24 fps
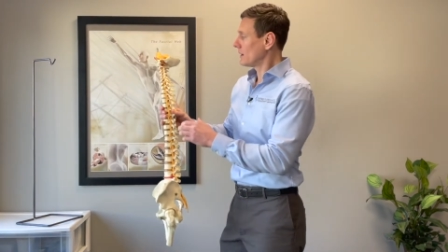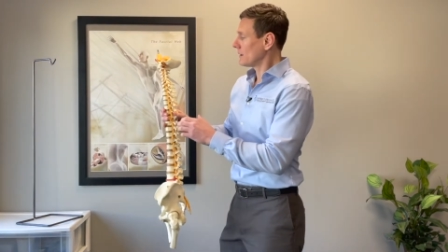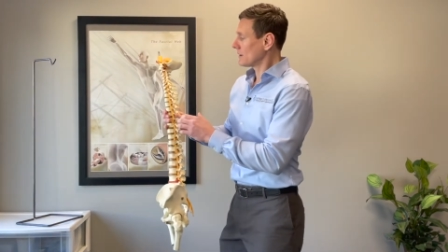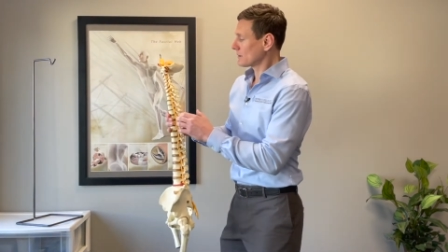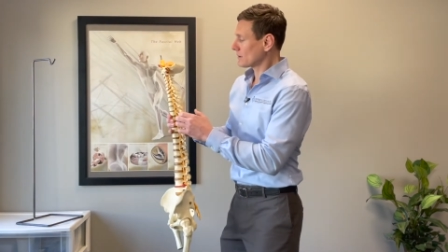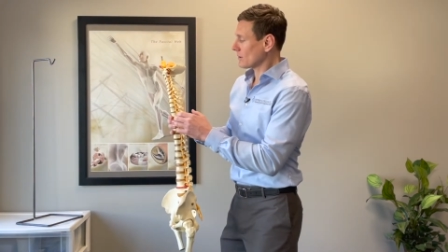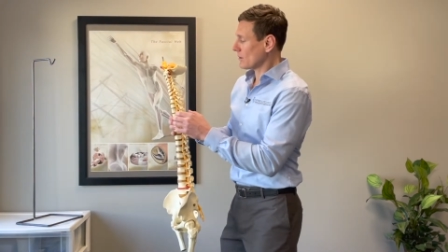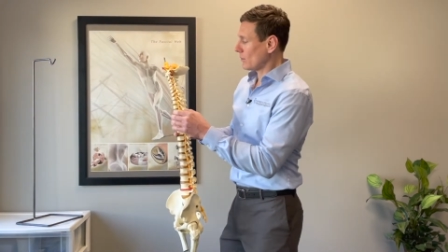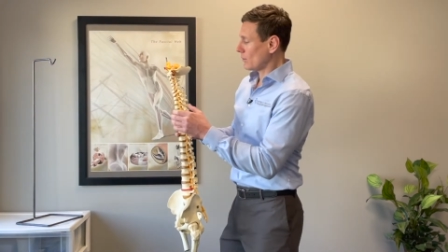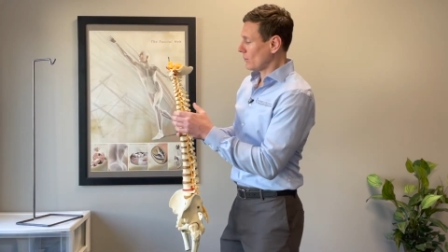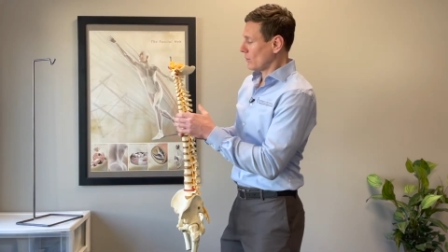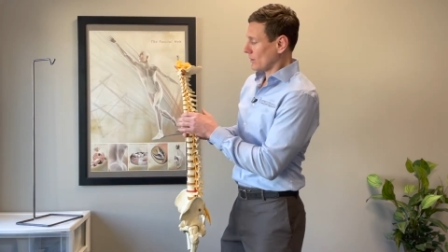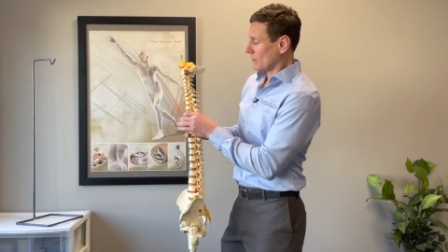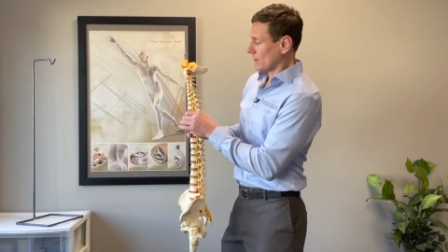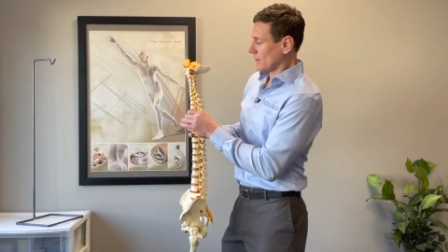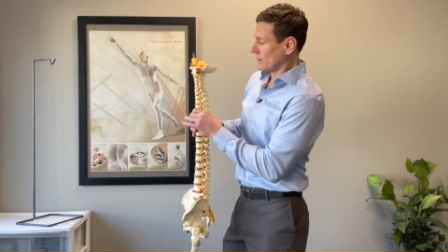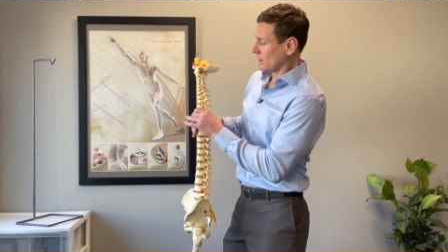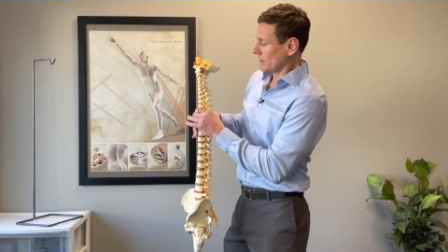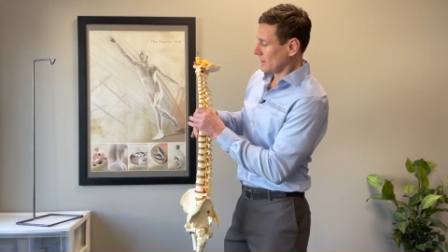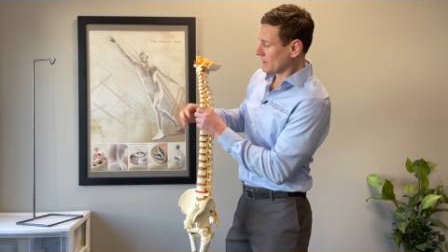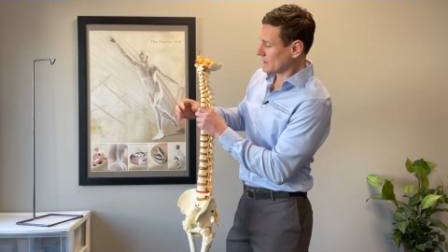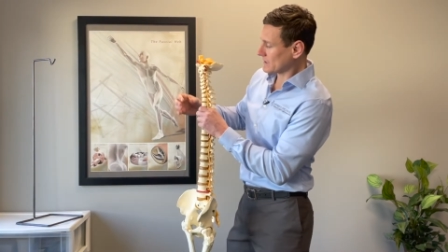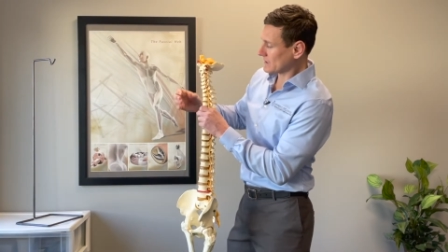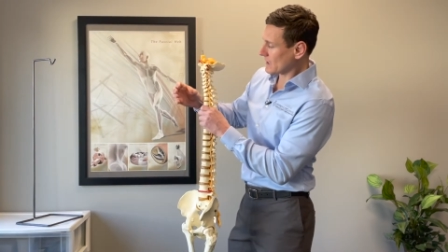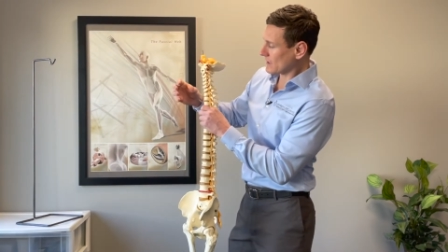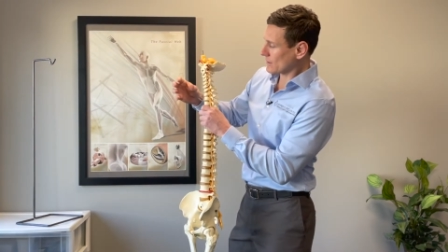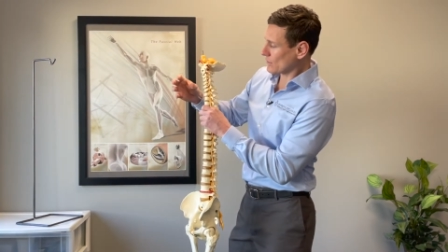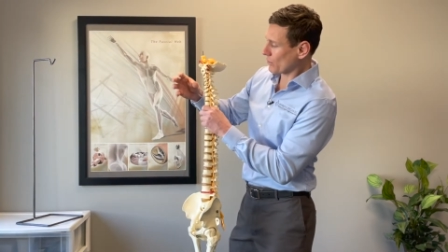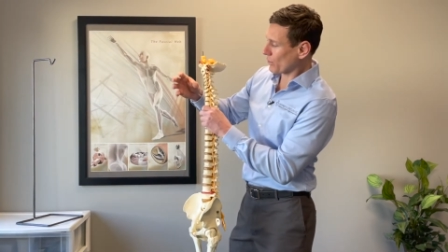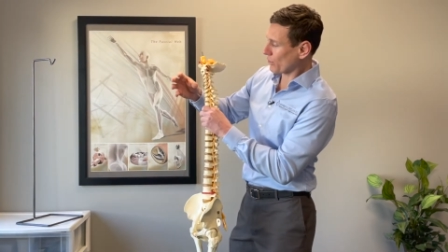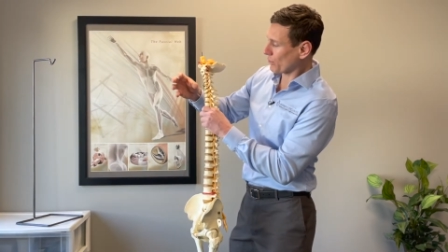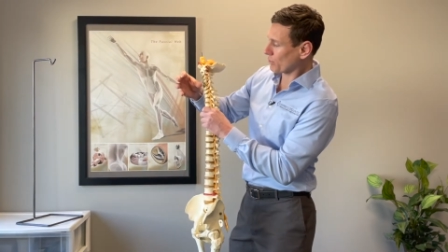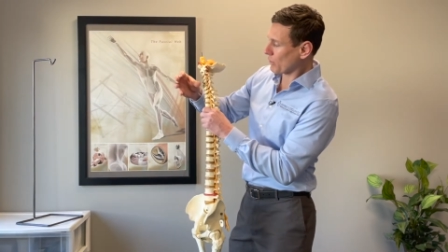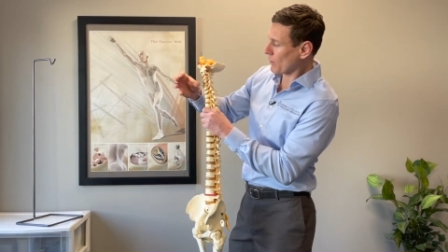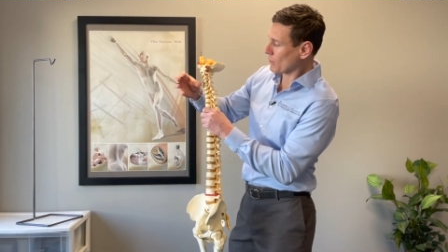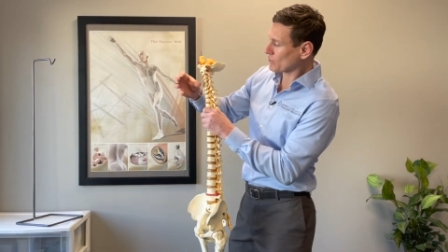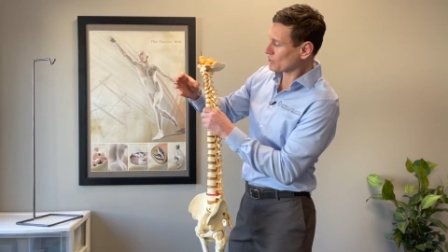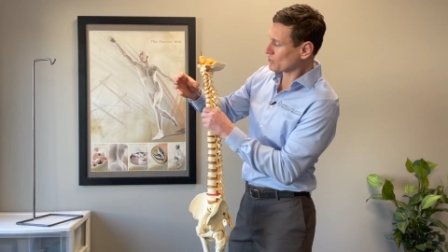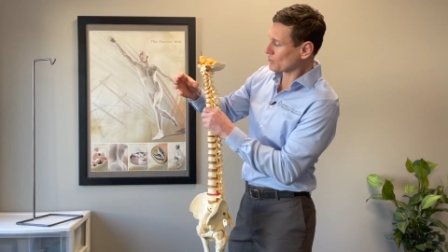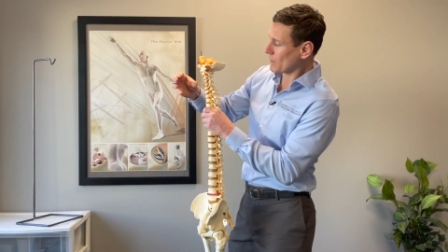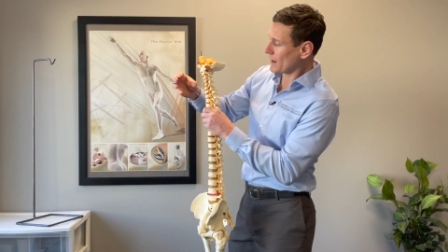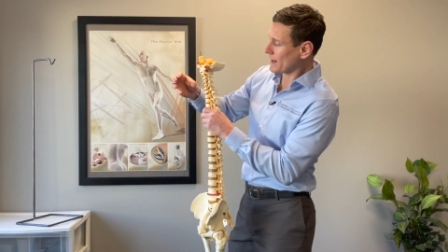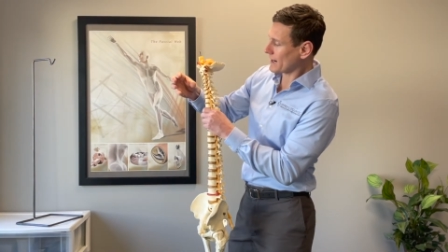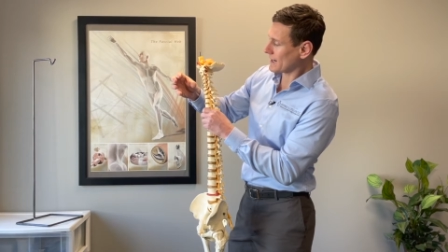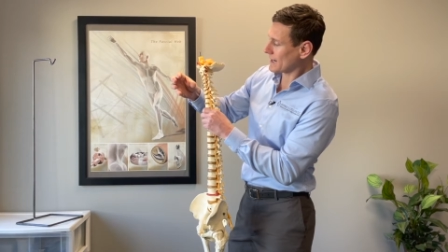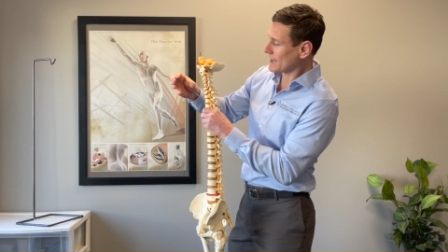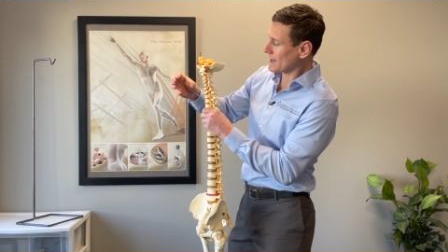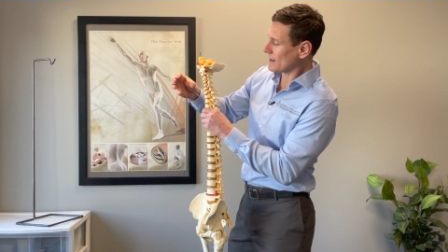So let's say your throat's
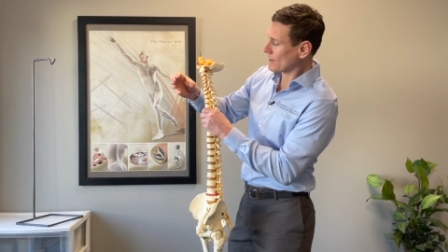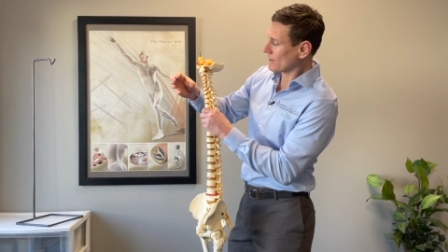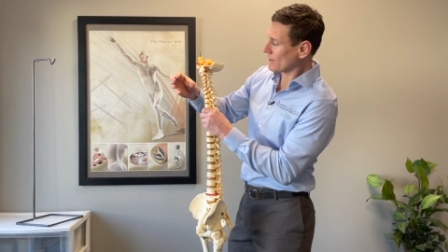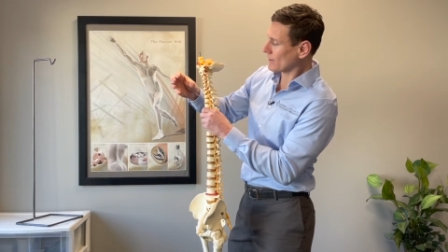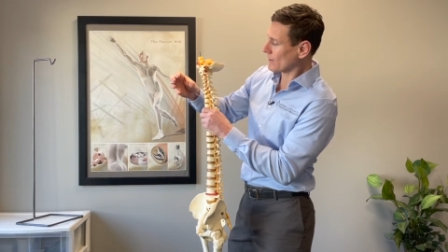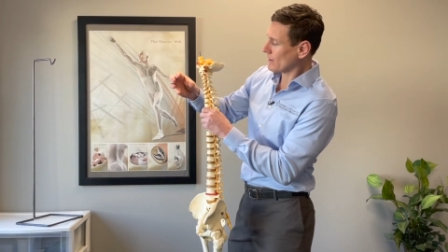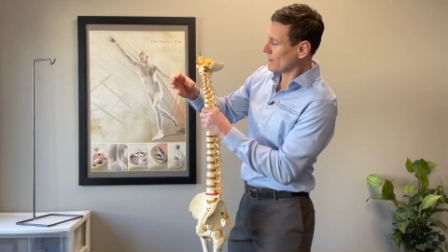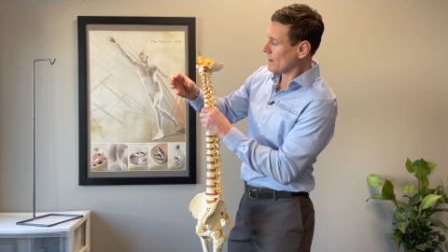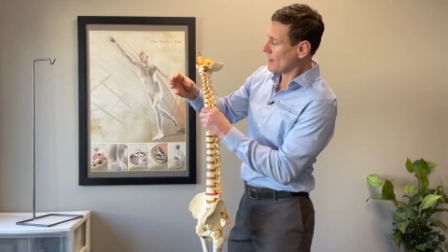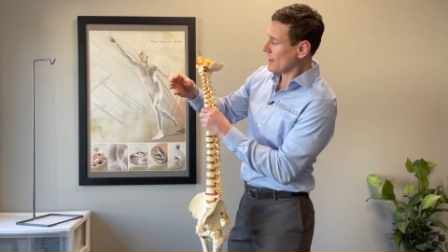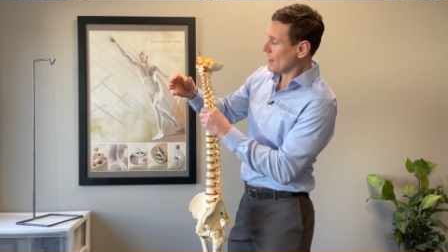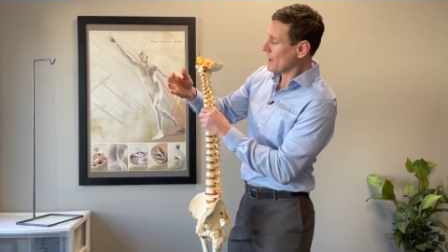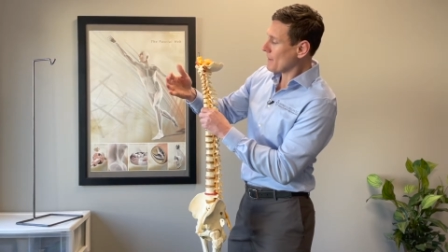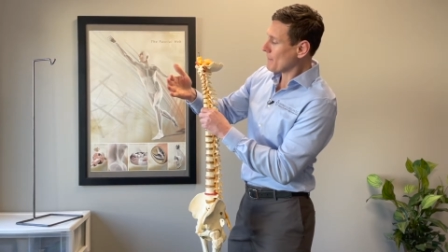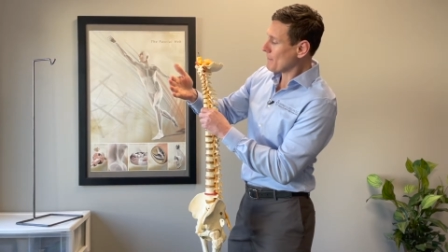right here.